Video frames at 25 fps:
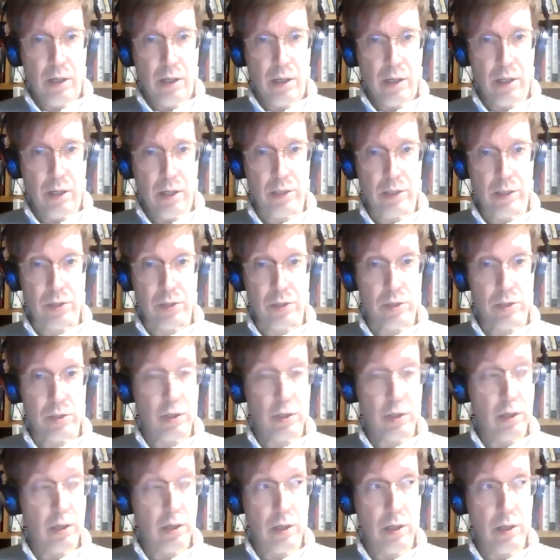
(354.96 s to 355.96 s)
this
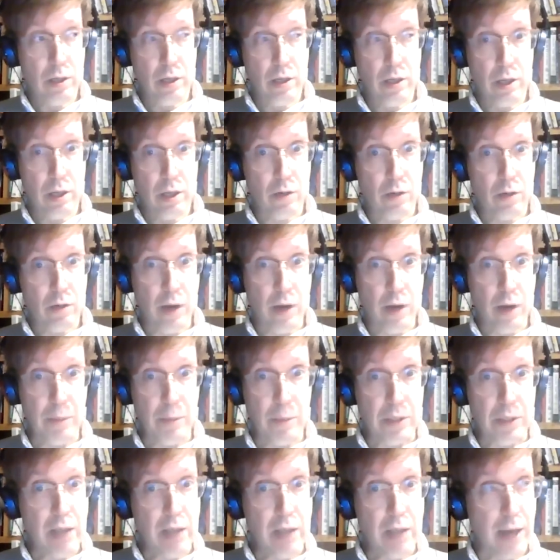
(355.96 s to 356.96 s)

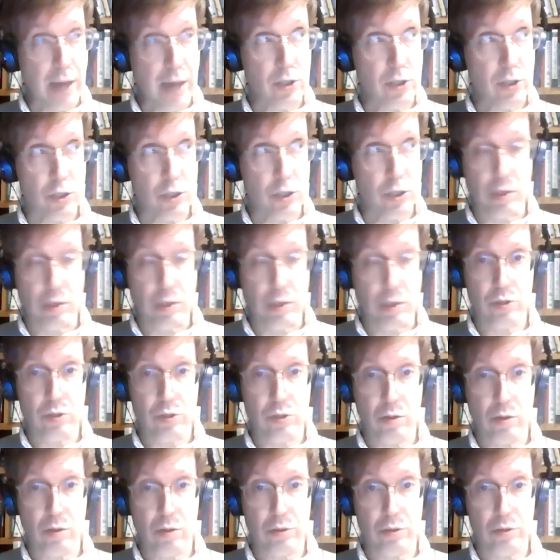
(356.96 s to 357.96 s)
incredibly textured
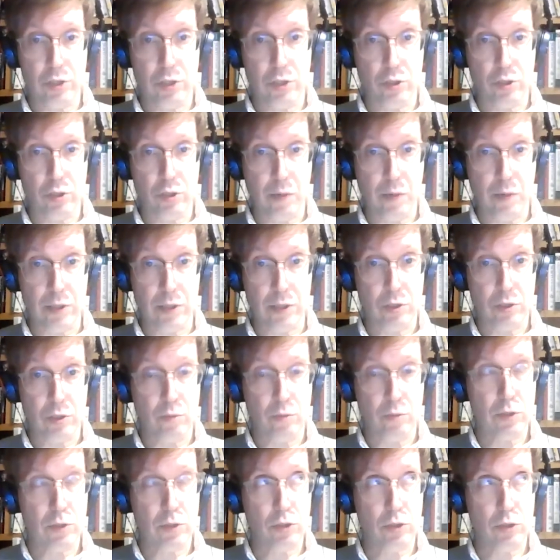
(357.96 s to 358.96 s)
external situation.
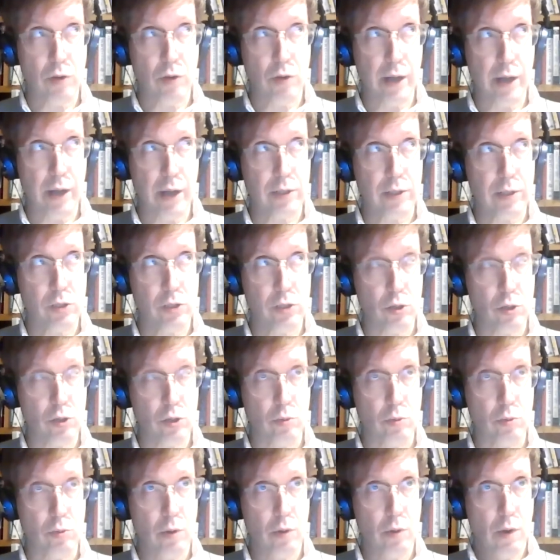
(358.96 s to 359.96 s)
We're trying
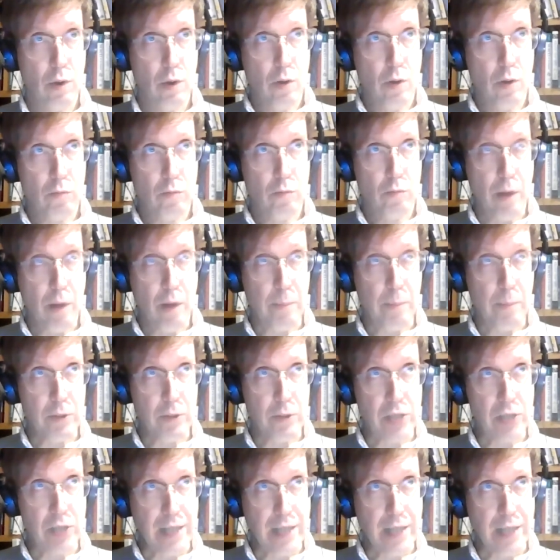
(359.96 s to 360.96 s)
to
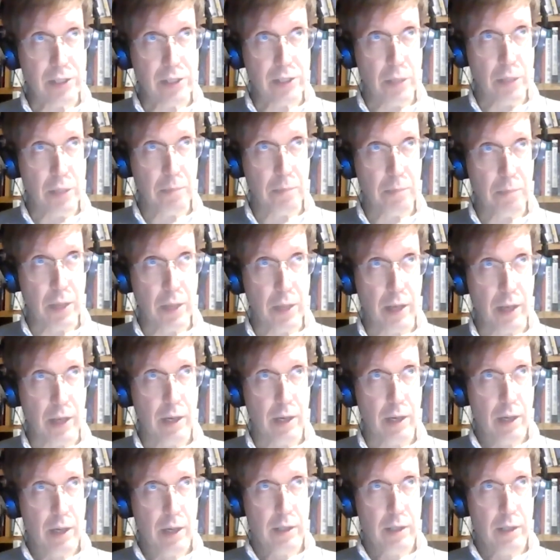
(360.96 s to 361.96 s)
represent something
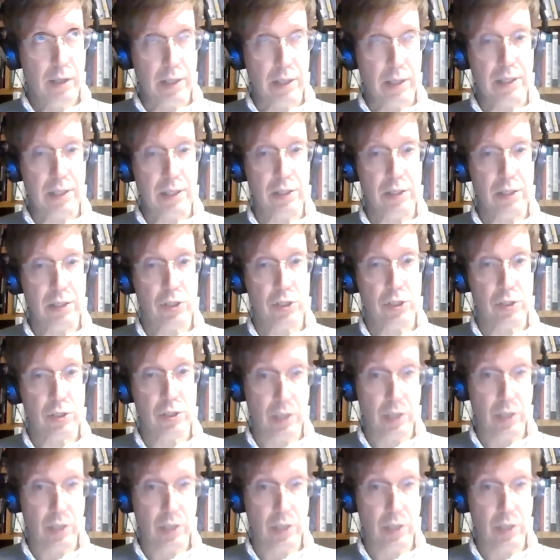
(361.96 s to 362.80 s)
that teaches a